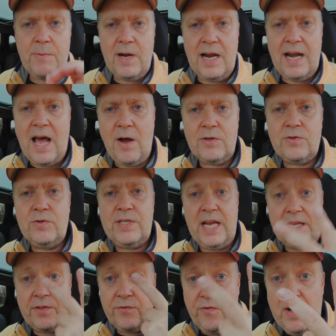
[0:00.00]
will allow us to
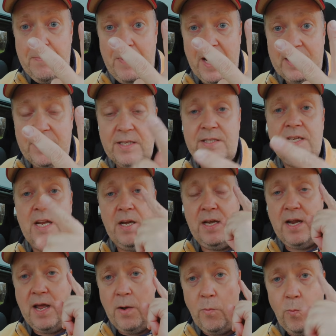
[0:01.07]
take three pictures
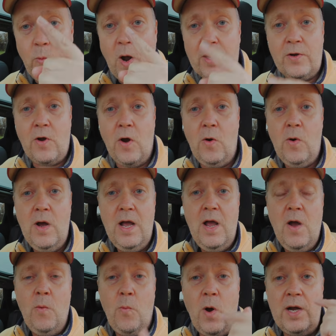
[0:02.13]
in uh, one go.
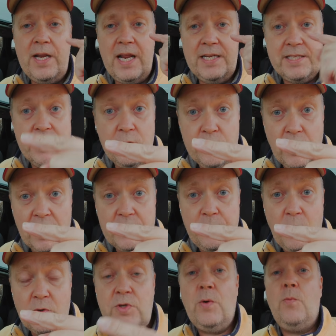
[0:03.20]
One that is neutral
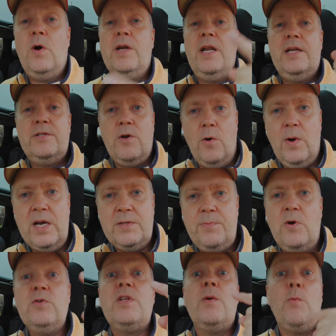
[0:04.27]
exposure, one that is
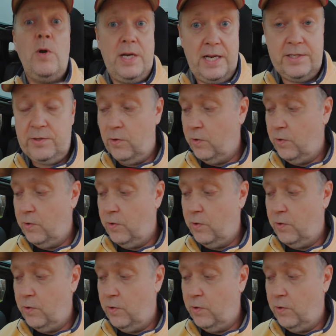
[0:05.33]
overexposed and one that's